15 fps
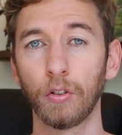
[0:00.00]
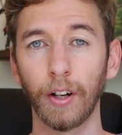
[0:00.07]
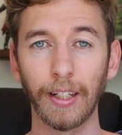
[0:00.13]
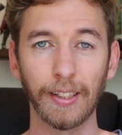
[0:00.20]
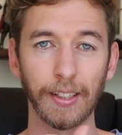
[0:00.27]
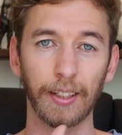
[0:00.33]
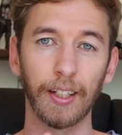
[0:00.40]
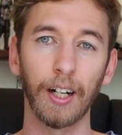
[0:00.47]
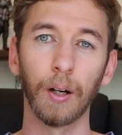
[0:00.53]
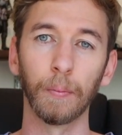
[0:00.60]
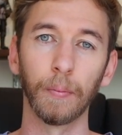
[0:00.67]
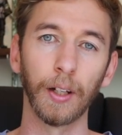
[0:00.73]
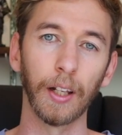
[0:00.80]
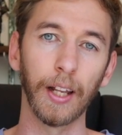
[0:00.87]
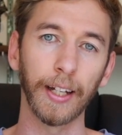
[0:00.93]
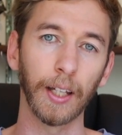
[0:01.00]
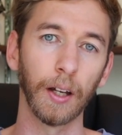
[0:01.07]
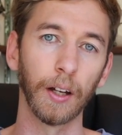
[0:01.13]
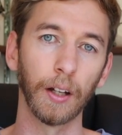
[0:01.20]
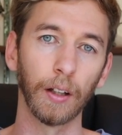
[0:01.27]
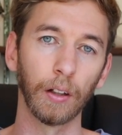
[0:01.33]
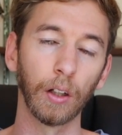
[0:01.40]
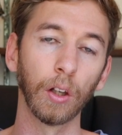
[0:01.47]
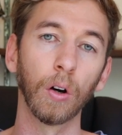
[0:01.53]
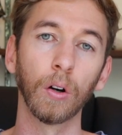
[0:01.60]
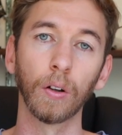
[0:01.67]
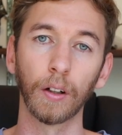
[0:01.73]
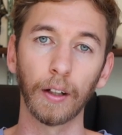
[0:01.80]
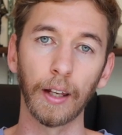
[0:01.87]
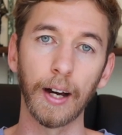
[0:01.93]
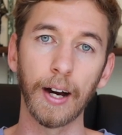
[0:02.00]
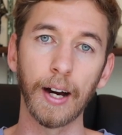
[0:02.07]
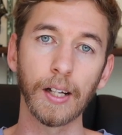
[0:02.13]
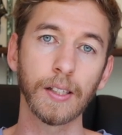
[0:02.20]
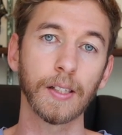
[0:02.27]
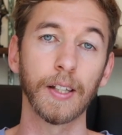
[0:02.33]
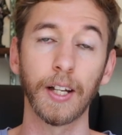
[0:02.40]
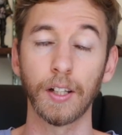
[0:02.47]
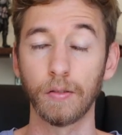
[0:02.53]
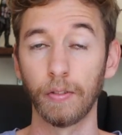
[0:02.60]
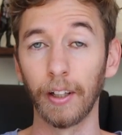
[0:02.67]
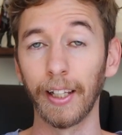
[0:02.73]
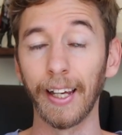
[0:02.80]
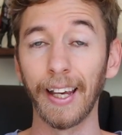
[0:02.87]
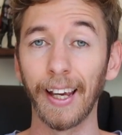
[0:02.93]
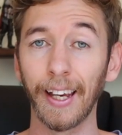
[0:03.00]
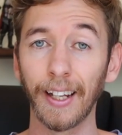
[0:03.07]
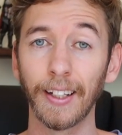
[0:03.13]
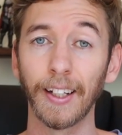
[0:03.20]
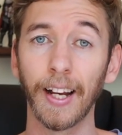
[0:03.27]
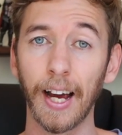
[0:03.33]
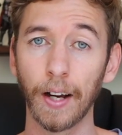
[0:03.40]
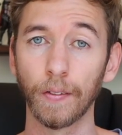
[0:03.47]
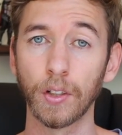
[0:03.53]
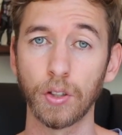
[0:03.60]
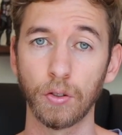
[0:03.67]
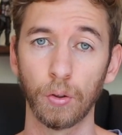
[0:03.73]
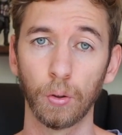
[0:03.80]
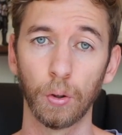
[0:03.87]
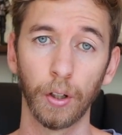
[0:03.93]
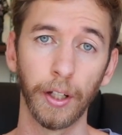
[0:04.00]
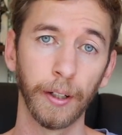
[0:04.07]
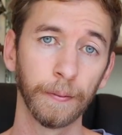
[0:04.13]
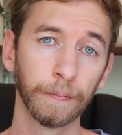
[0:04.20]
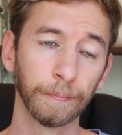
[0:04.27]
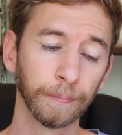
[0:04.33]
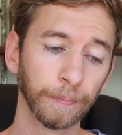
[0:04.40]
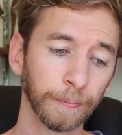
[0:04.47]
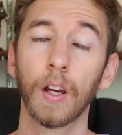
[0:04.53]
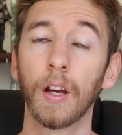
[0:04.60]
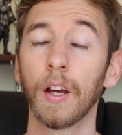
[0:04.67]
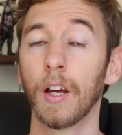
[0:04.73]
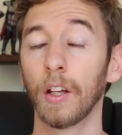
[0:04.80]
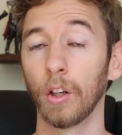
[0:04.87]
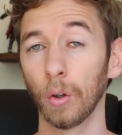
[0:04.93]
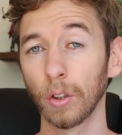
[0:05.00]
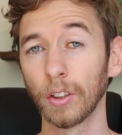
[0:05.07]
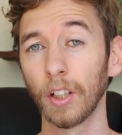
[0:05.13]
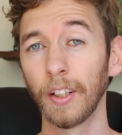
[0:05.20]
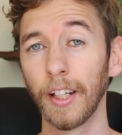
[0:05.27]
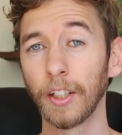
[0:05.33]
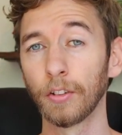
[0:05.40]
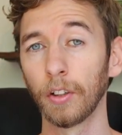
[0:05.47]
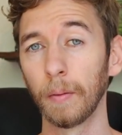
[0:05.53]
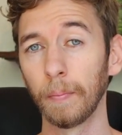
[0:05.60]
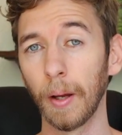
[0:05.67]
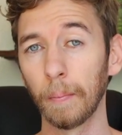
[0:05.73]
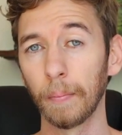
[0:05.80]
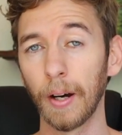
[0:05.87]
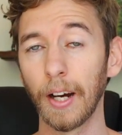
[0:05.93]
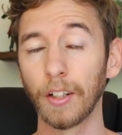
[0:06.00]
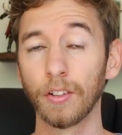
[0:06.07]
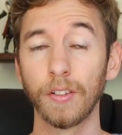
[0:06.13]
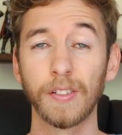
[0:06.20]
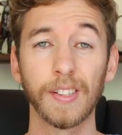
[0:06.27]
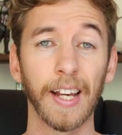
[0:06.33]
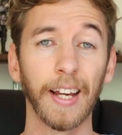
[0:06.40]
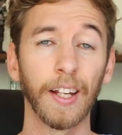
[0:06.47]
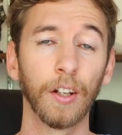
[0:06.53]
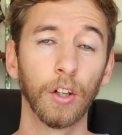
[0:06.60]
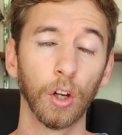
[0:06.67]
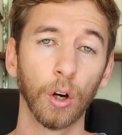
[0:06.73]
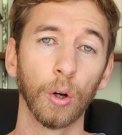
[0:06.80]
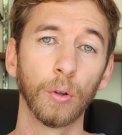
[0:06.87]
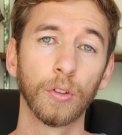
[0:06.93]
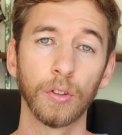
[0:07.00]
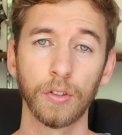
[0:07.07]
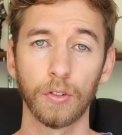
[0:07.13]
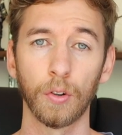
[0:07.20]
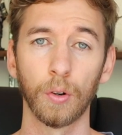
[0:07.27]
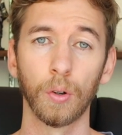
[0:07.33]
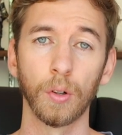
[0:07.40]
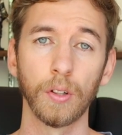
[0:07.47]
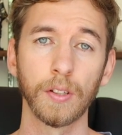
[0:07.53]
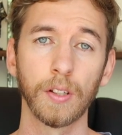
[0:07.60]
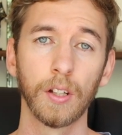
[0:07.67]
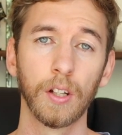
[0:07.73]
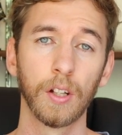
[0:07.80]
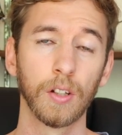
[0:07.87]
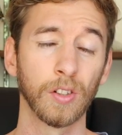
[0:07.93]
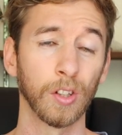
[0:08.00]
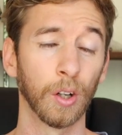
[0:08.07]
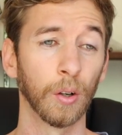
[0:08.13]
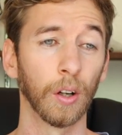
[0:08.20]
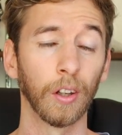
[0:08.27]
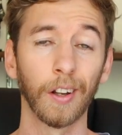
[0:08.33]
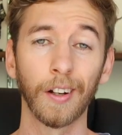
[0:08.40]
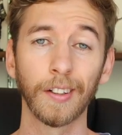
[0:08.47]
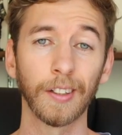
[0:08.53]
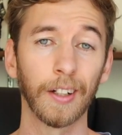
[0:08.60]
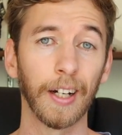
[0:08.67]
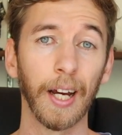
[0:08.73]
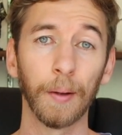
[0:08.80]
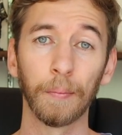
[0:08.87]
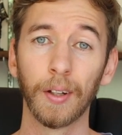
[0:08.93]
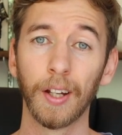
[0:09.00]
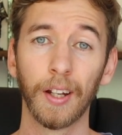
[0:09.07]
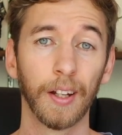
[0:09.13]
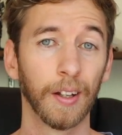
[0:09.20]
drinks that come in like a long glass. That's really handy to have a straw in. You also need to remember to say no to straws. So a lot of time,